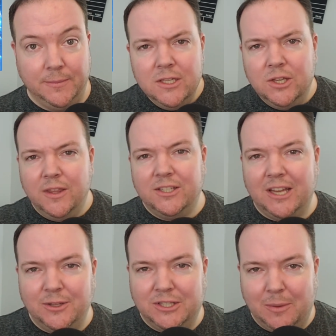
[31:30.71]
So this
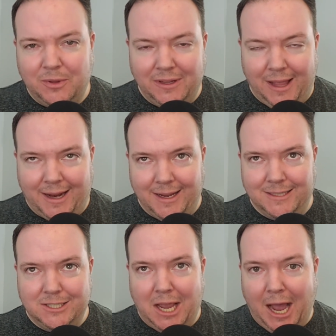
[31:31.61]
sounds something like a
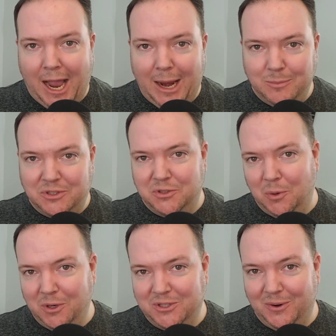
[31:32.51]
time
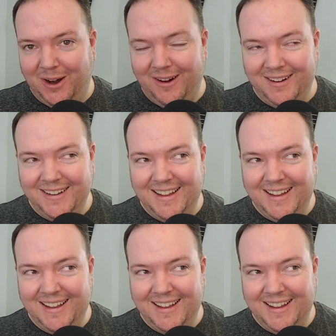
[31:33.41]
sorcerer,